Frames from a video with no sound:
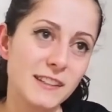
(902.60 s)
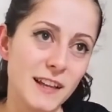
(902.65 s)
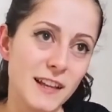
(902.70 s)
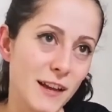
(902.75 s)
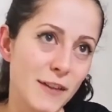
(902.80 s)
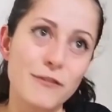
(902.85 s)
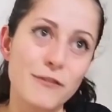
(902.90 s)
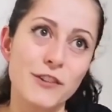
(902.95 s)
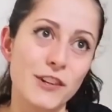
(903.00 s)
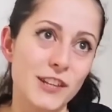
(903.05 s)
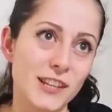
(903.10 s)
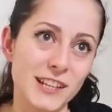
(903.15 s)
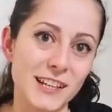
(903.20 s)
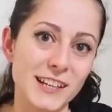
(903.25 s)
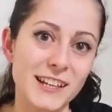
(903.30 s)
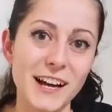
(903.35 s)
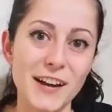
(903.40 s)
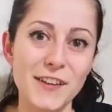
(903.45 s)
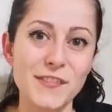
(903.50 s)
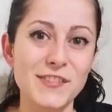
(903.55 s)

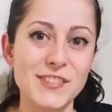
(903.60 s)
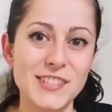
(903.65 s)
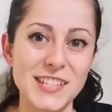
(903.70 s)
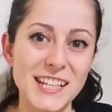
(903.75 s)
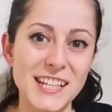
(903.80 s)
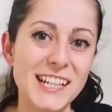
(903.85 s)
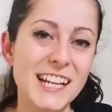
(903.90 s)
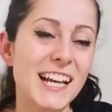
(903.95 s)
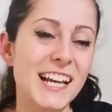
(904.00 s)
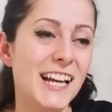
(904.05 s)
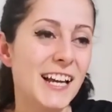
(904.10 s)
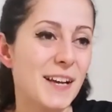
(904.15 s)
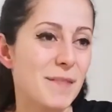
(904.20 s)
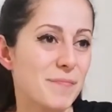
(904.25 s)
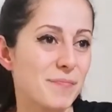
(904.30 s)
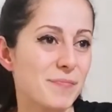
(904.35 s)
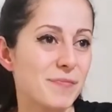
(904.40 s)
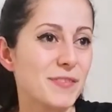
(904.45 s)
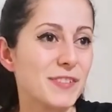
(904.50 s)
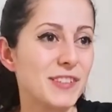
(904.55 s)
everything. I've seen
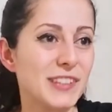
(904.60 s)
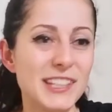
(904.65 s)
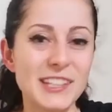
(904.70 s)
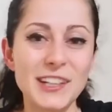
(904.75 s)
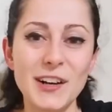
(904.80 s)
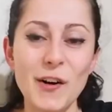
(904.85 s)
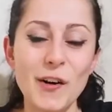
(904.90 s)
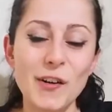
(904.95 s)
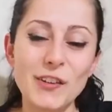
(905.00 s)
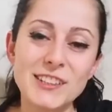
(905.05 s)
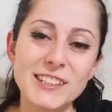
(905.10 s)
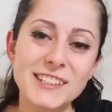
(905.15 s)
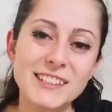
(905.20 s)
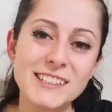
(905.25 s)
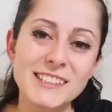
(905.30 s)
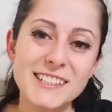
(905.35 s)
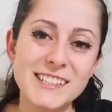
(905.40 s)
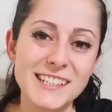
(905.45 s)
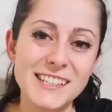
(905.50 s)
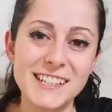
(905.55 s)
all the
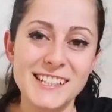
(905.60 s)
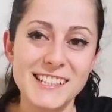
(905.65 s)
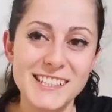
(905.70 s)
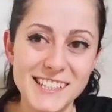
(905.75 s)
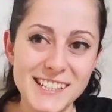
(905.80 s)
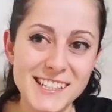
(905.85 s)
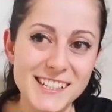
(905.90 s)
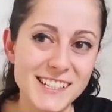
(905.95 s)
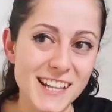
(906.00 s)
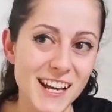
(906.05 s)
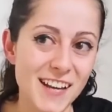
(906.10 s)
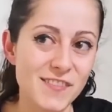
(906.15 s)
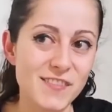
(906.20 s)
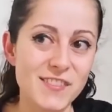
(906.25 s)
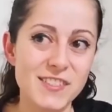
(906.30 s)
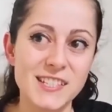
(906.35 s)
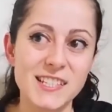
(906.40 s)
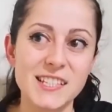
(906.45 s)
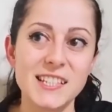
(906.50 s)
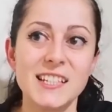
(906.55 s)
diseases. I've
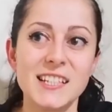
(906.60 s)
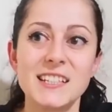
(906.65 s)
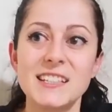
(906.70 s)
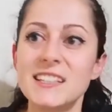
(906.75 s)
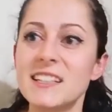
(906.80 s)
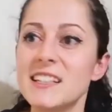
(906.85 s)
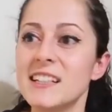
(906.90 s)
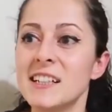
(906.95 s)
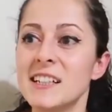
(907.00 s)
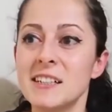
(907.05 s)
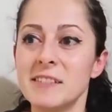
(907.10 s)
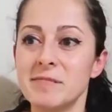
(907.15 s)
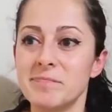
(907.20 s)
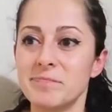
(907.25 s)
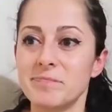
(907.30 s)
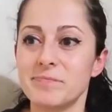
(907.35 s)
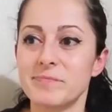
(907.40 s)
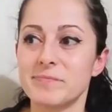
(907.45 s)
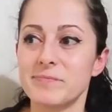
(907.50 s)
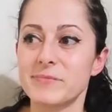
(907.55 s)
seen
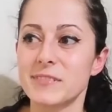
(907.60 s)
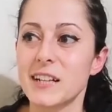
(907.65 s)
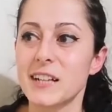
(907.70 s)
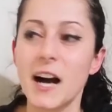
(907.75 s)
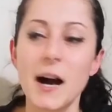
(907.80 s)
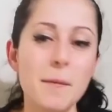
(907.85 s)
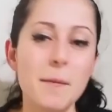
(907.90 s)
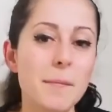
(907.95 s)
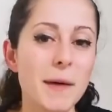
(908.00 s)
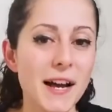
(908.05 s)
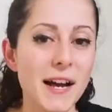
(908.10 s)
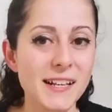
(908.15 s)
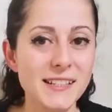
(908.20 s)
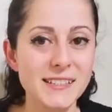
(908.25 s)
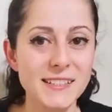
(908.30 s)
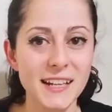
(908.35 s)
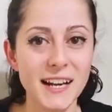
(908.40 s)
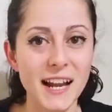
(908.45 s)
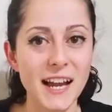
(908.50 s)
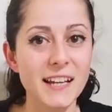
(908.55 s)
comebacks
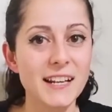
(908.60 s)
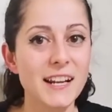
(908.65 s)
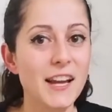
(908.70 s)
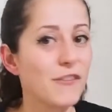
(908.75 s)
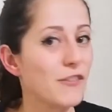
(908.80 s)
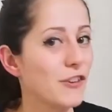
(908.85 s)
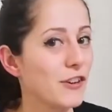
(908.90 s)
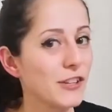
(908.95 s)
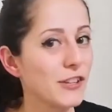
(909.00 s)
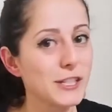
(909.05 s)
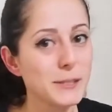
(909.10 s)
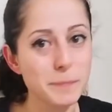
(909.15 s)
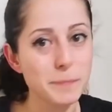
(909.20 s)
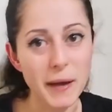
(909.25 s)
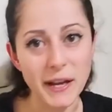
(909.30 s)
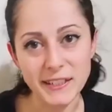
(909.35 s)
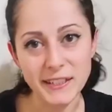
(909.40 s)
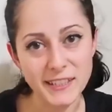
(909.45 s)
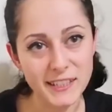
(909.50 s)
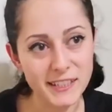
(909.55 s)
that I never
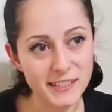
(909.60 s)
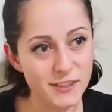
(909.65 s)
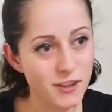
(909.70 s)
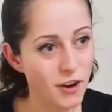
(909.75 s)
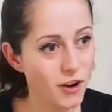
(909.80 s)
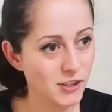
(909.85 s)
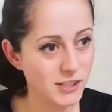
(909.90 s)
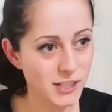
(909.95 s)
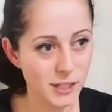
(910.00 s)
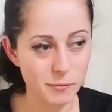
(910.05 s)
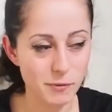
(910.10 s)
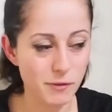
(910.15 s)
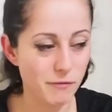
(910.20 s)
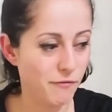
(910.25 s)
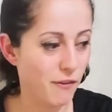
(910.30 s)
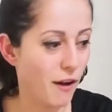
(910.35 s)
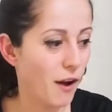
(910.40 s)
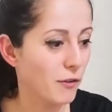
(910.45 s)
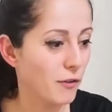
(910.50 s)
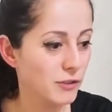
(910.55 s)
expected, dogs that we
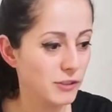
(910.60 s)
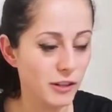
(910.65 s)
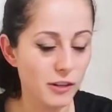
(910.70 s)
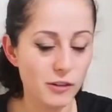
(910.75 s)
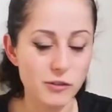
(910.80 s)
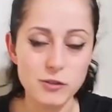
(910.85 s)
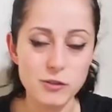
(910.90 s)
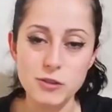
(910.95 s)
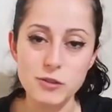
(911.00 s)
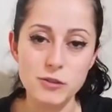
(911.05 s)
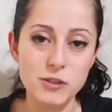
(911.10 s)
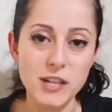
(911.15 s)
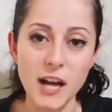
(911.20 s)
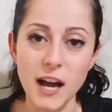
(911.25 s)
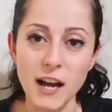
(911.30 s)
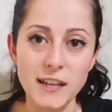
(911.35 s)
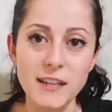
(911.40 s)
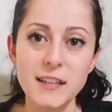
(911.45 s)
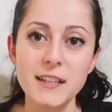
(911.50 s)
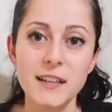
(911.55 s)
found close to
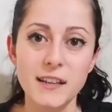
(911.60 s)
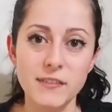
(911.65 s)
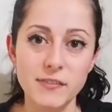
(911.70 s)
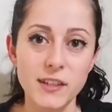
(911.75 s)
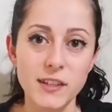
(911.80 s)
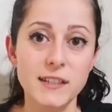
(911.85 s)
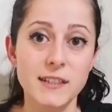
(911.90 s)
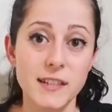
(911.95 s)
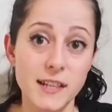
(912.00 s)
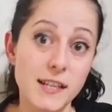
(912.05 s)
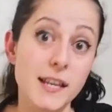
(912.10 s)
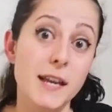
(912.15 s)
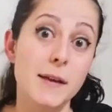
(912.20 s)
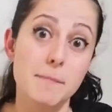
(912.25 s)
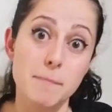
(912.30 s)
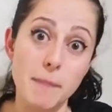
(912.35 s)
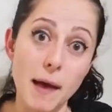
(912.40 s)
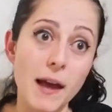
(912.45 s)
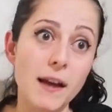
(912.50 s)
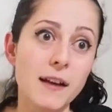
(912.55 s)
dying and then they came
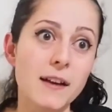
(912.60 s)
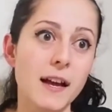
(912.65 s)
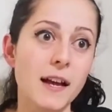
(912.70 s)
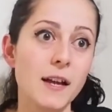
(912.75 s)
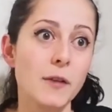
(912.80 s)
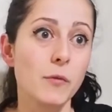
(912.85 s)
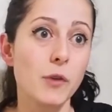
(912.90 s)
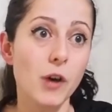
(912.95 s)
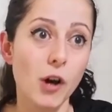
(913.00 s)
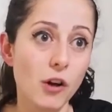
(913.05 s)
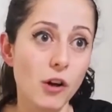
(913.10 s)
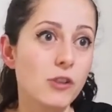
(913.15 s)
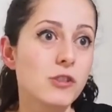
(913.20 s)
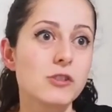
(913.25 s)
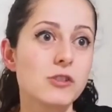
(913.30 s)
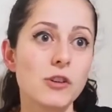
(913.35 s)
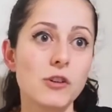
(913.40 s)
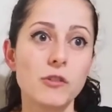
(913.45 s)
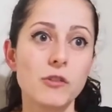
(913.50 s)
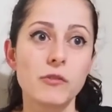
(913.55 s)
back. And we
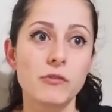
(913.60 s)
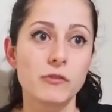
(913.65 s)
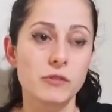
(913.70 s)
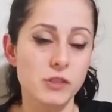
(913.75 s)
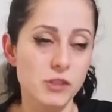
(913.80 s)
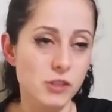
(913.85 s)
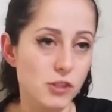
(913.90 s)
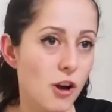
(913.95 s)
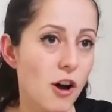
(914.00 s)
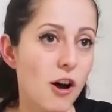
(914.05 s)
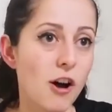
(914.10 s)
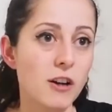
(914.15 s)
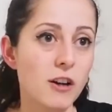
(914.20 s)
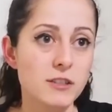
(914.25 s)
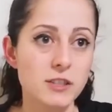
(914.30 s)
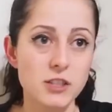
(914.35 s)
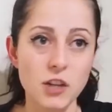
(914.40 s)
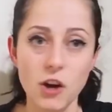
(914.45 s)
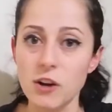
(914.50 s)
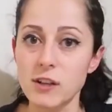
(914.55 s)
also saw
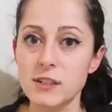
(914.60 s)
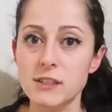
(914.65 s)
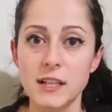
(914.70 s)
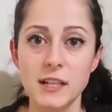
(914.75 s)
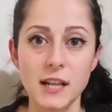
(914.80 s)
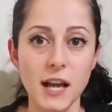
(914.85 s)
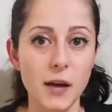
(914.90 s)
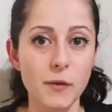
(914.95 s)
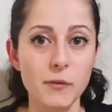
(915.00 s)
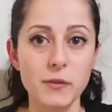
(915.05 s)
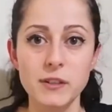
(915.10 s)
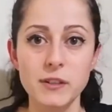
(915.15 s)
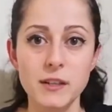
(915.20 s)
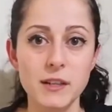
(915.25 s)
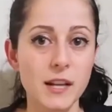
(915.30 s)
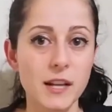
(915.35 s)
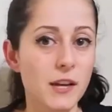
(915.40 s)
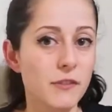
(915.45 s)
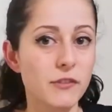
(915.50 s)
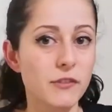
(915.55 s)
dogs that I would
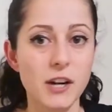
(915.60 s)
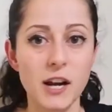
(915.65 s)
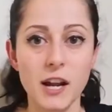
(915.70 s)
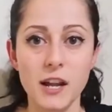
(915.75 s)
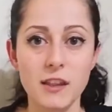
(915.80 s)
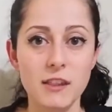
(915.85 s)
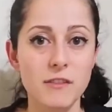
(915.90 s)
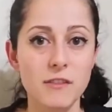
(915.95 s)
never have